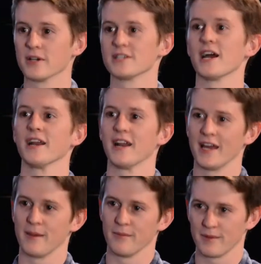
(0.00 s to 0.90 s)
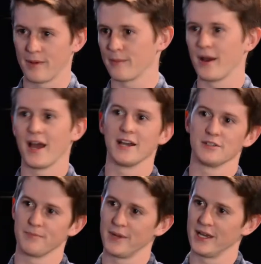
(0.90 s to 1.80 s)
excited I am and like my eyes
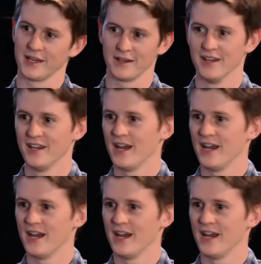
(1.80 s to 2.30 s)
are big and